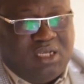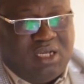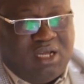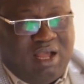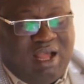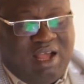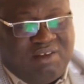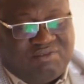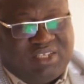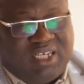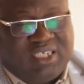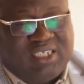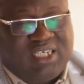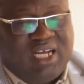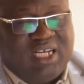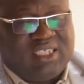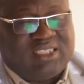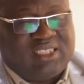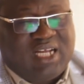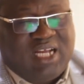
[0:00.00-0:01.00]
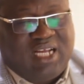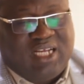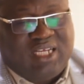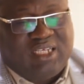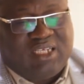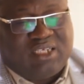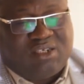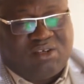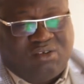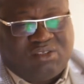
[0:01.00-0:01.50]
After that,
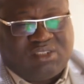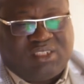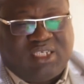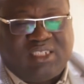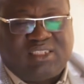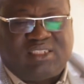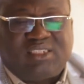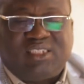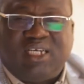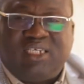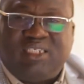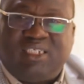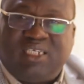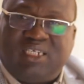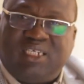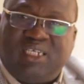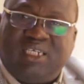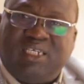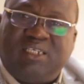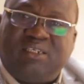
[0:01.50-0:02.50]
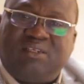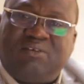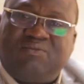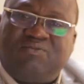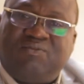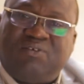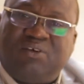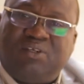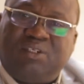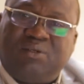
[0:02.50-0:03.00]
I contested again
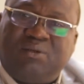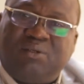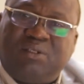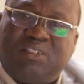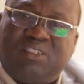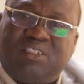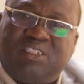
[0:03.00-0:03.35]
for the